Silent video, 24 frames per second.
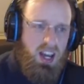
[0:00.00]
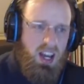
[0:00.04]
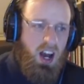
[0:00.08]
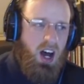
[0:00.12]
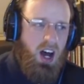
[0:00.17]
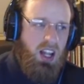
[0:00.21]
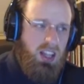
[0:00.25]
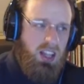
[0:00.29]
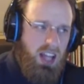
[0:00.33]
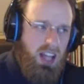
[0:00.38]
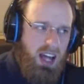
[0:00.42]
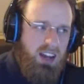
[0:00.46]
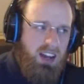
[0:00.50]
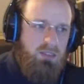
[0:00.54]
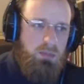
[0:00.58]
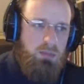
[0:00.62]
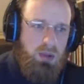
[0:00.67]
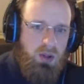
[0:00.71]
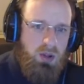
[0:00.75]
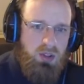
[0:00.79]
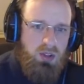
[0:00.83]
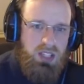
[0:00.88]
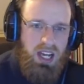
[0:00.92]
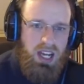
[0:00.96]
A lot of
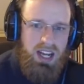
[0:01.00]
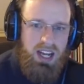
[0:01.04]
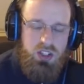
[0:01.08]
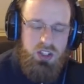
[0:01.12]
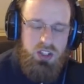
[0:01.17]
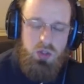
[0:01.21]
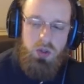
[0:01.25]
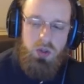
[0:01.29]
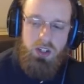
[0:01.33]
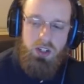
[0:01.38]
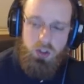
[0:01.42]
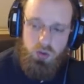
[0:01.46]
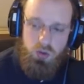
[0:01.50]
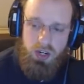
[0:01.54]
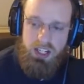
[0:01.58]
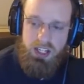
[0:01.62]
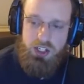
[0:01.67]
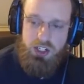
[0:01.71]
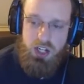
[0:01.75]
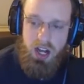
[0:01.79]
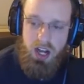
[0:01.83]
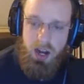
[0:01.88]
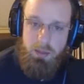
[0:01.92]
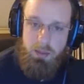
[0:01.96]
build guides do a great
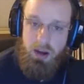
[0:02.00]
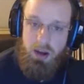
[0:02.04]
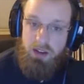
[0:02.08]
job